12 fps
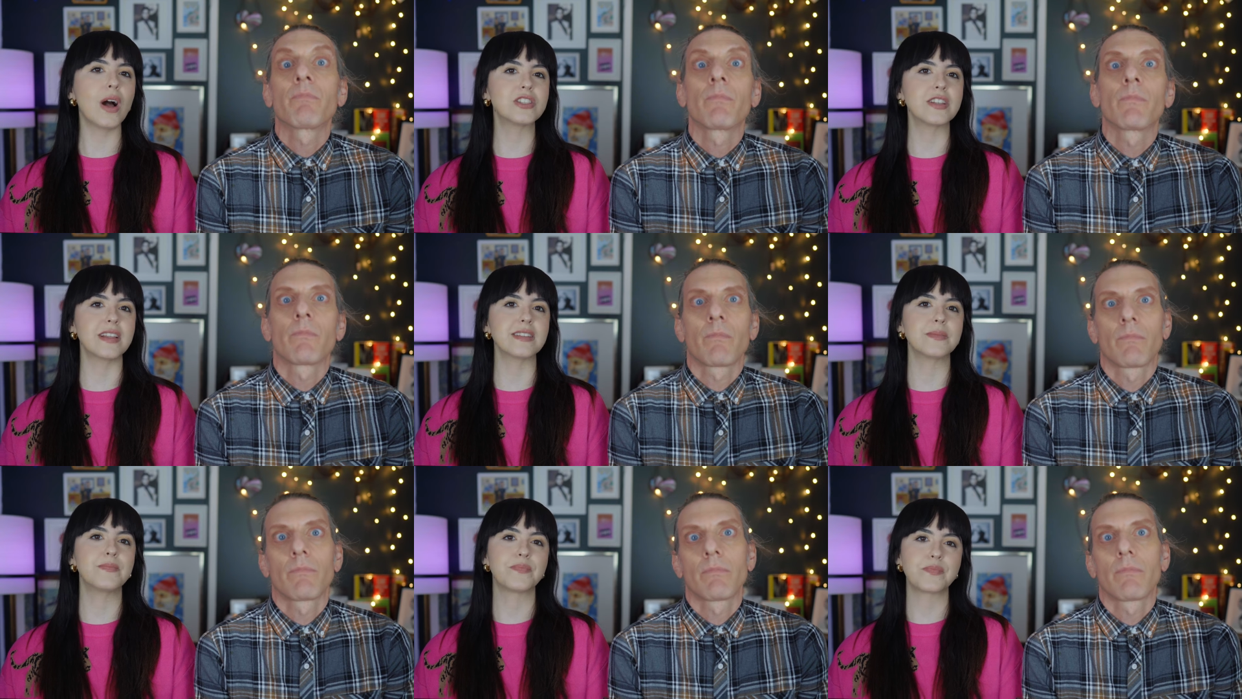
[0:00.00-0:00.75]
Speaker 1: watching
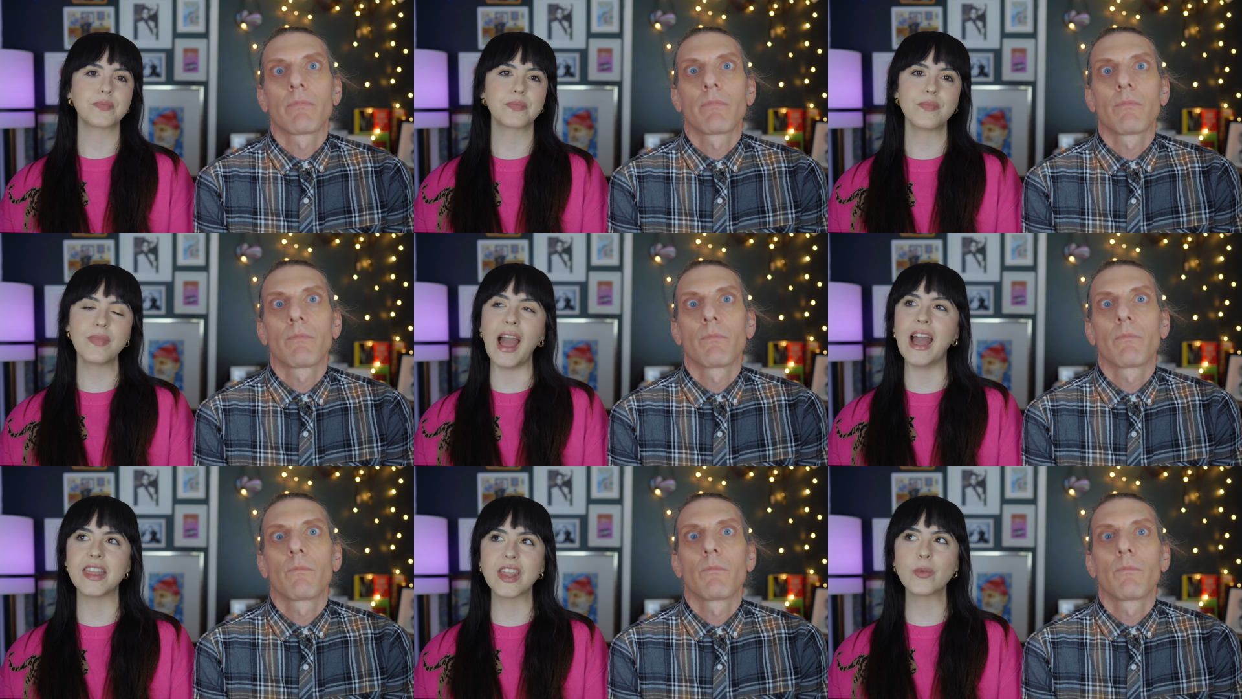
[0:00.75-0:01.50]
this,
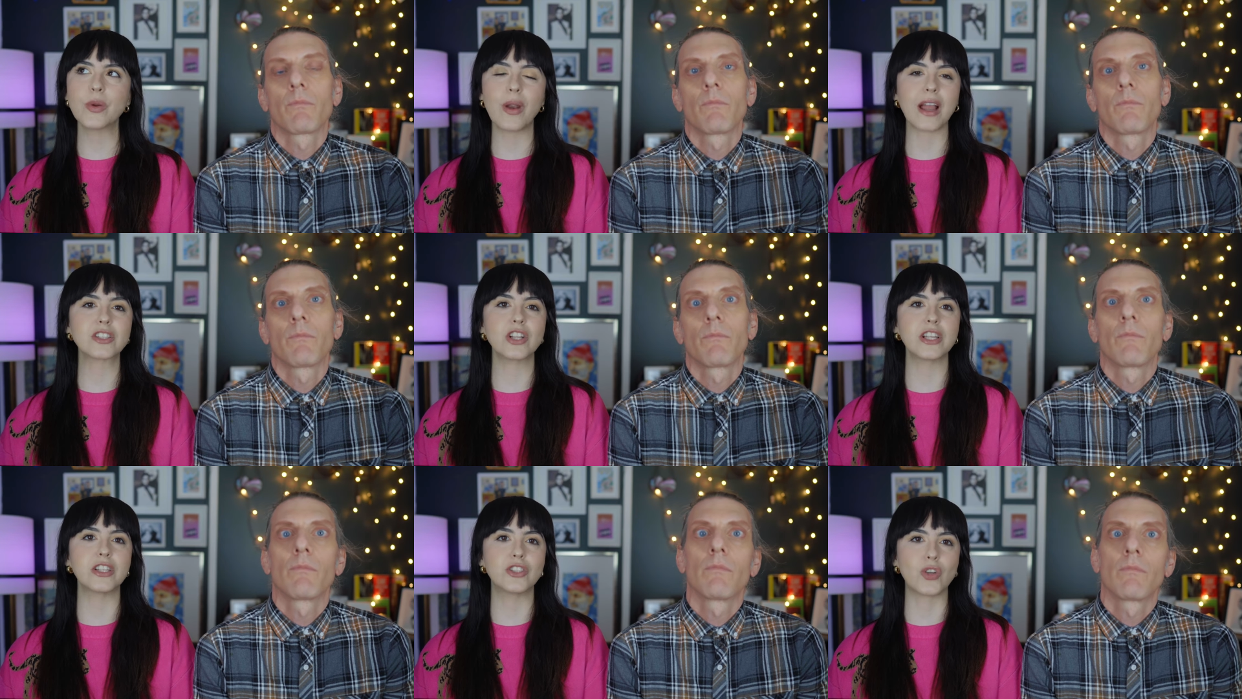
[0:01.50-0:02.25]
I think we were
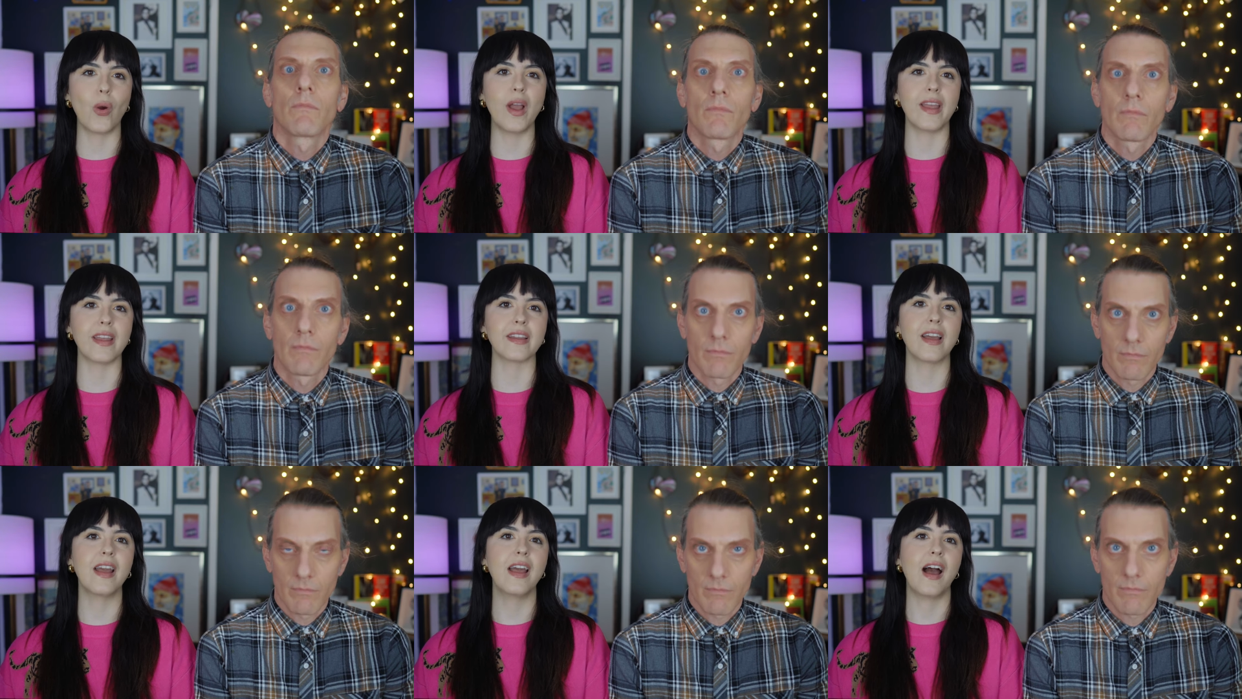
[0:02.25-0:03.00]
actually
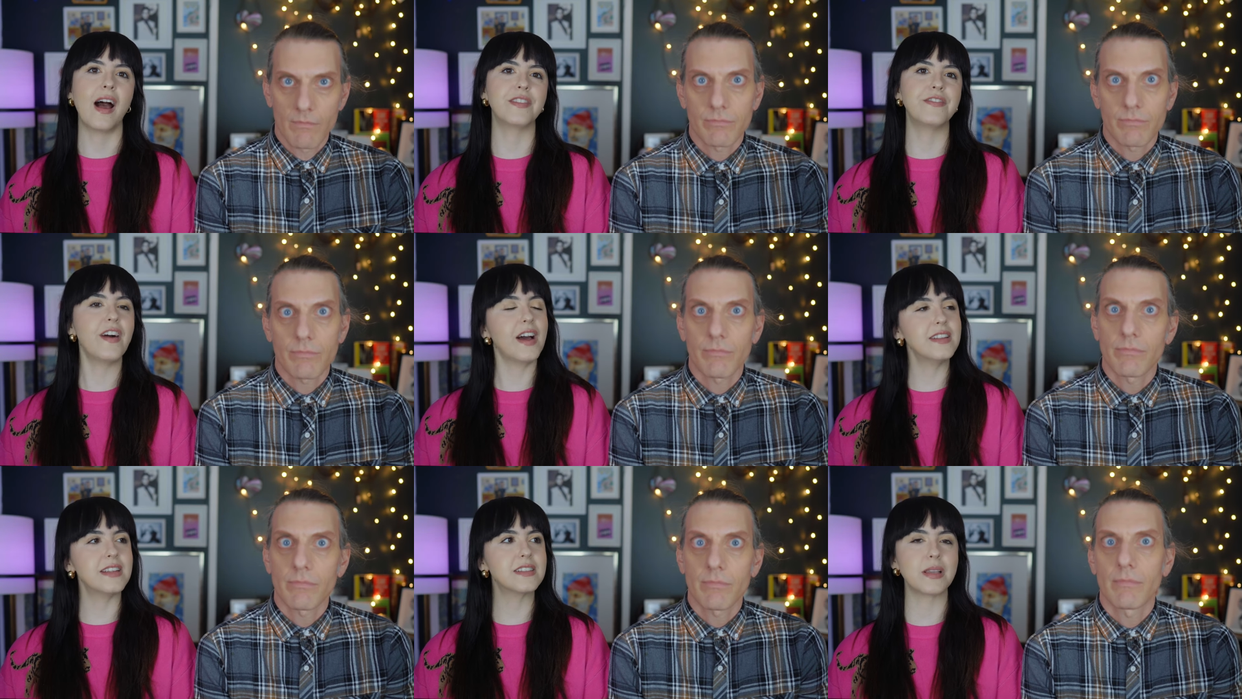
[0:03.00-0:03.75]
enjoying the
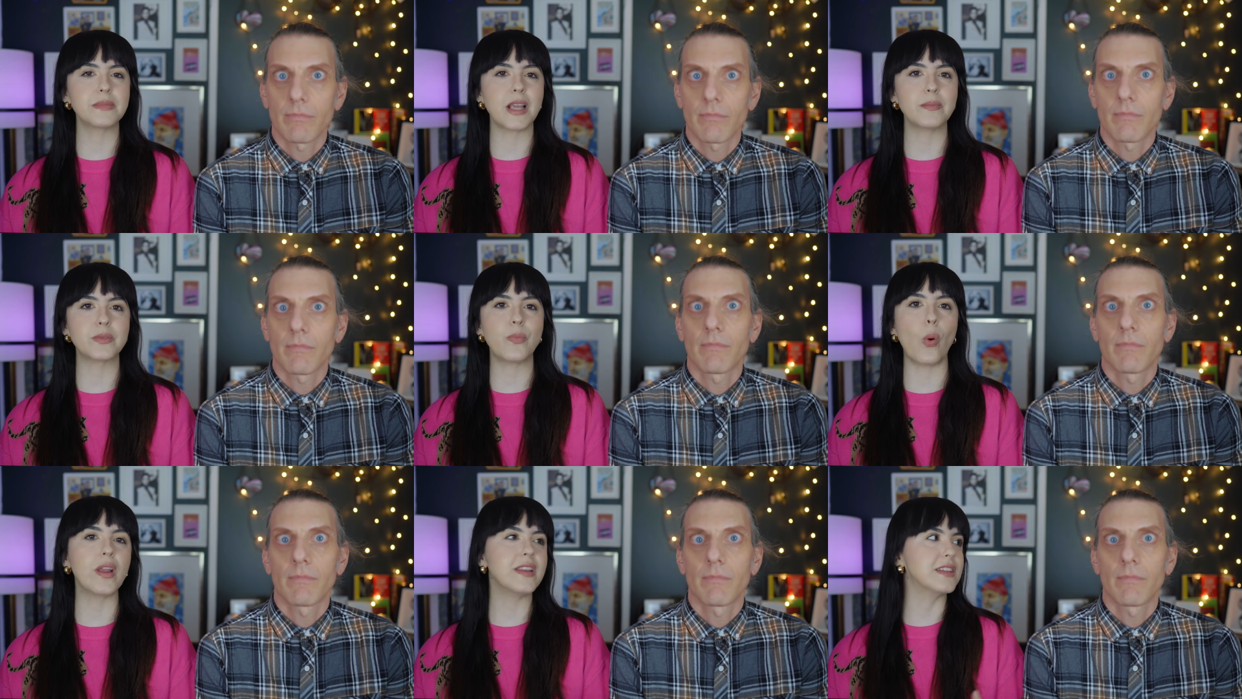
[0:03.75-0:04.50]
fun and sometimes
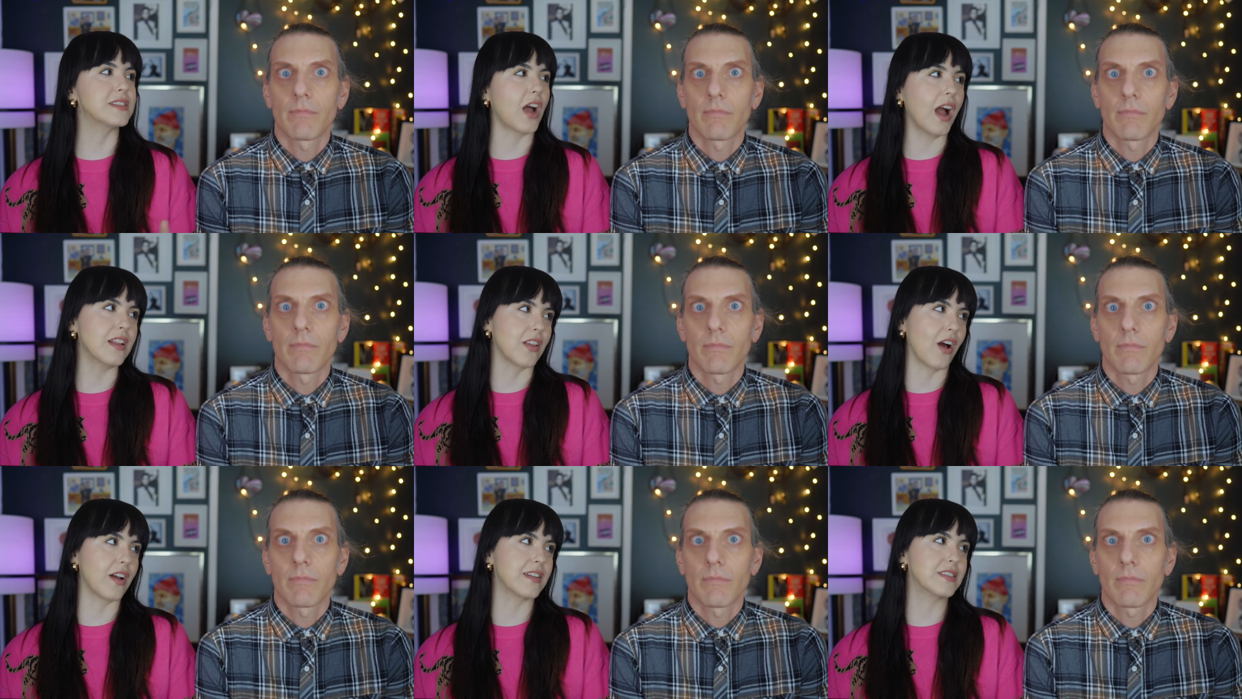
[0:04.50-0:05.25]
poignant
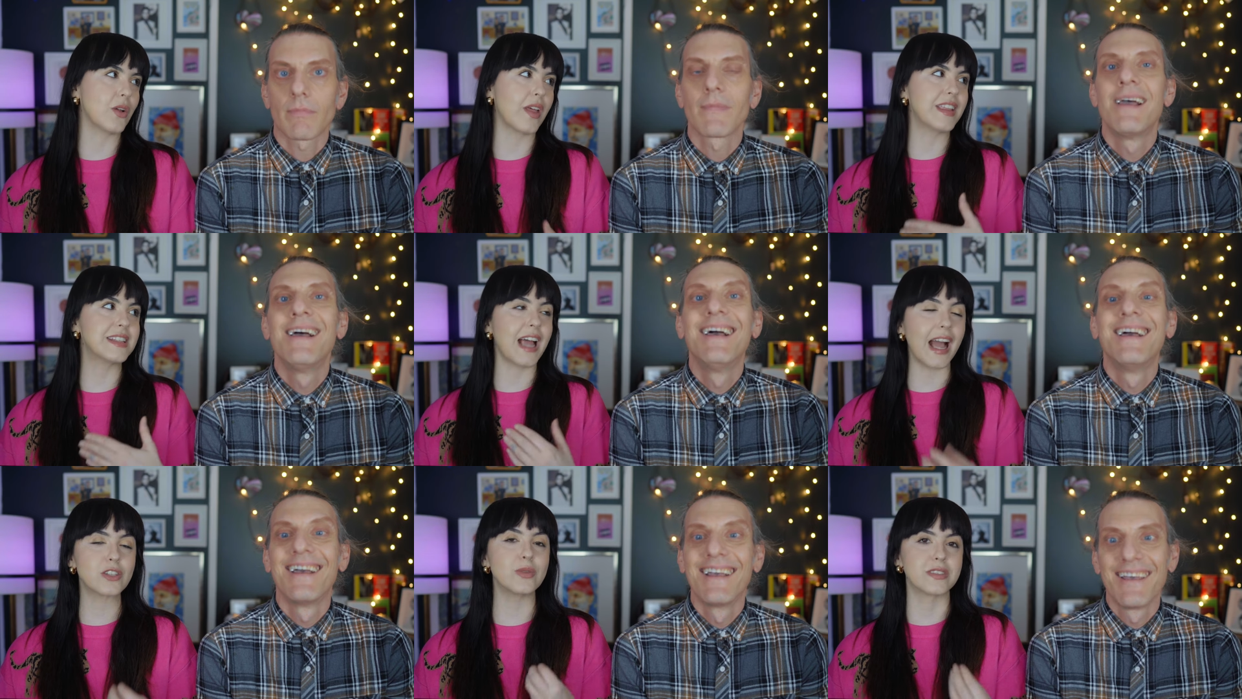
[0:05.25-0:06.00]
dialogue. So the
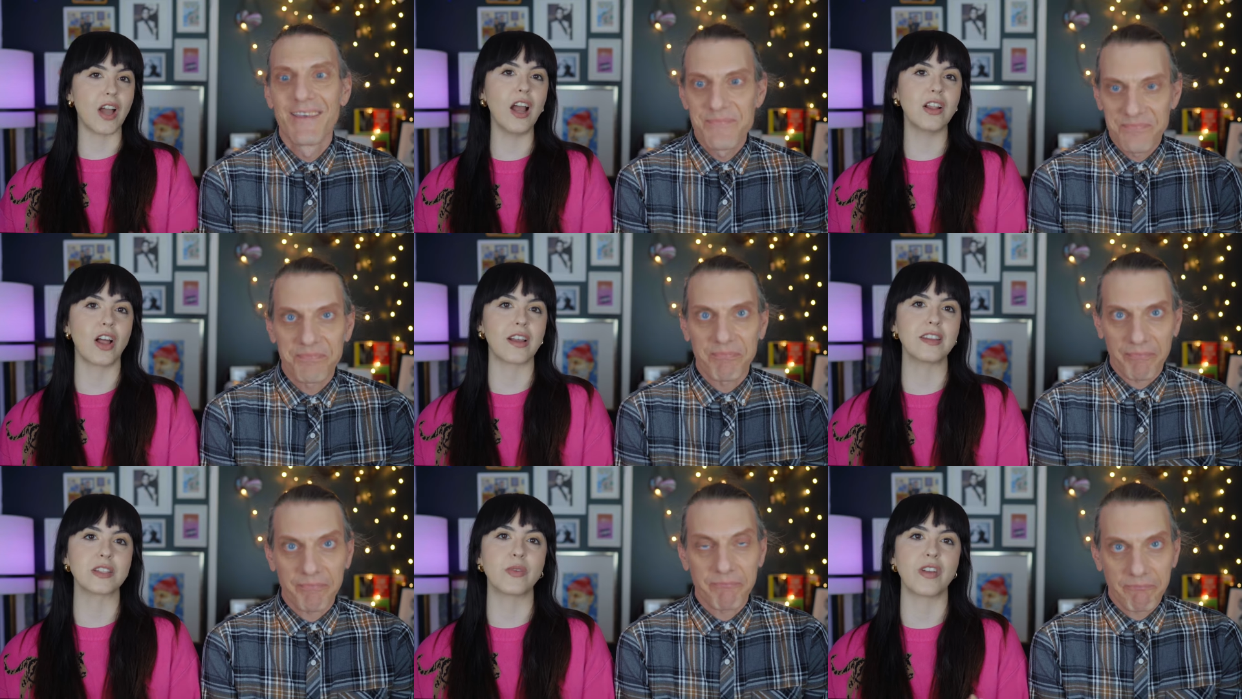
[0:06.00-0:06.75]
actual dialogue
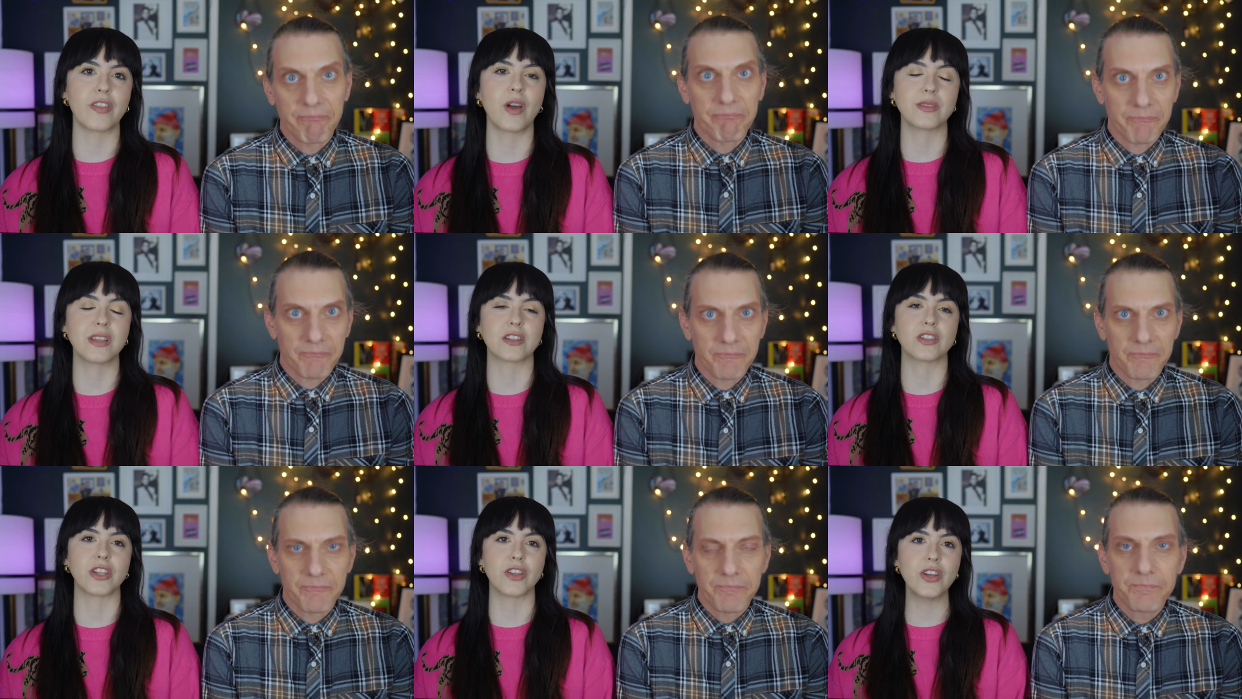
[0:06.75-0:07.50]
in this movie I thought was actually